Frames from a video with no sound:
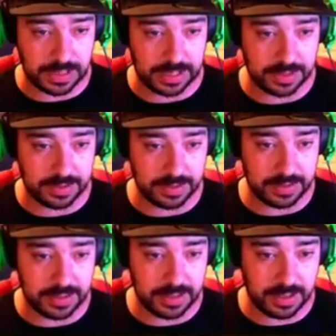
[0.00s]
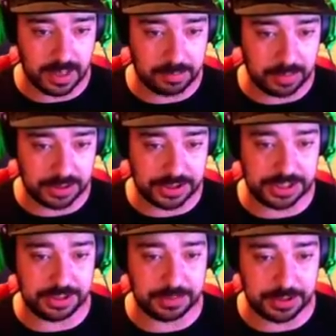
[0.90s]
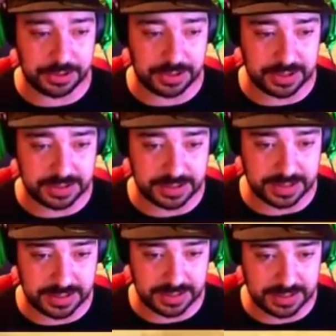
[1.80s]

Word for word: Okay. I punched it too much, guys.